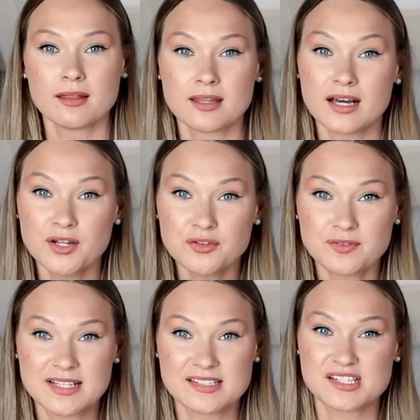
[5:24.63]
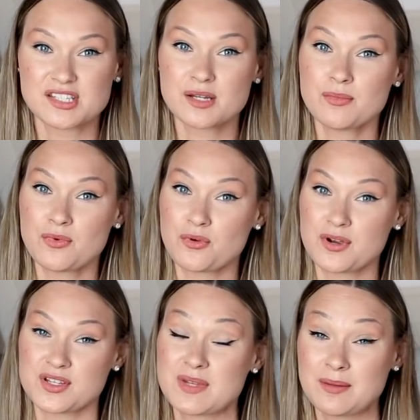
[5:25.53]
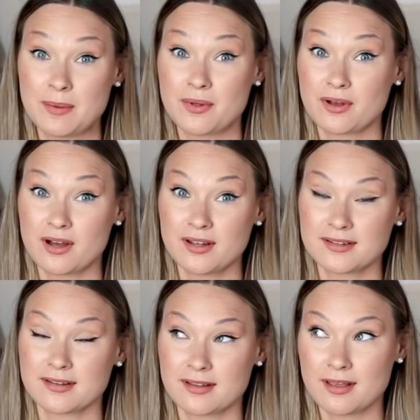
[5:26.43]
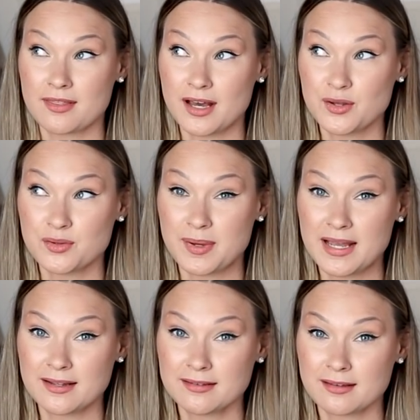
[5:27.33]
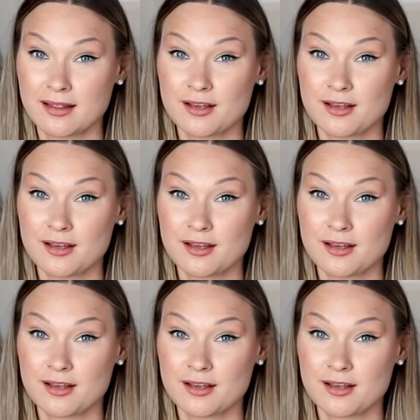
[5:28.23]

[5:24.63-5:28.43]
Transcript: The autoflight system, or as many people call it, the autopilot,